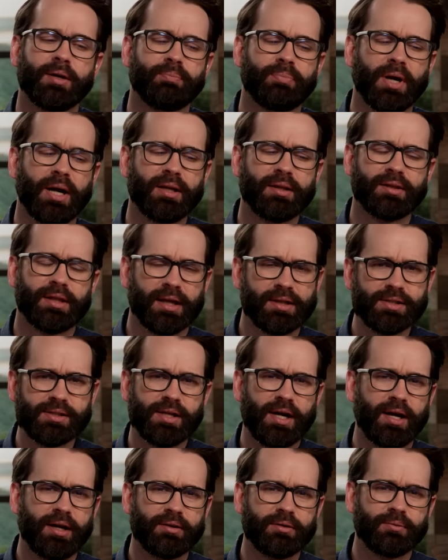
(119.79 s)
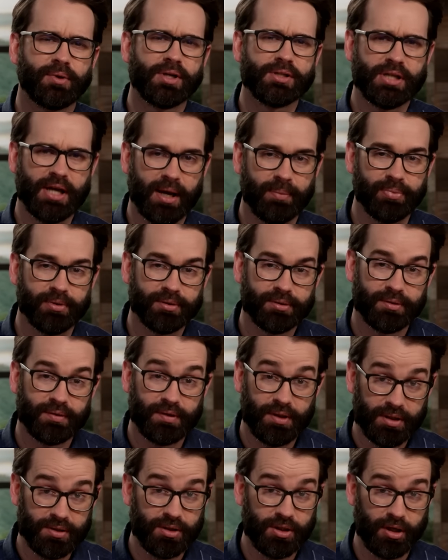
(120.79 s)
But that's not what has happened.
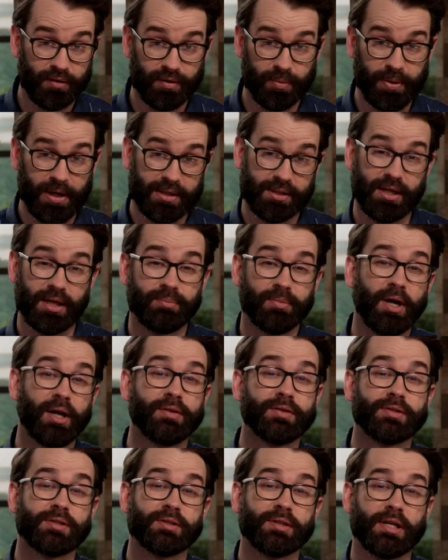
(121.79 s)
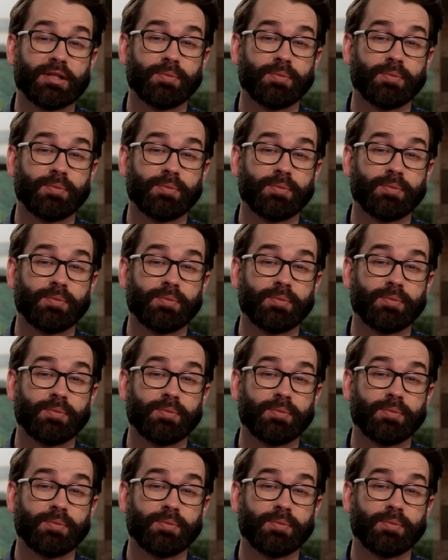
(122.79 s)
Disney, over the past 8 months,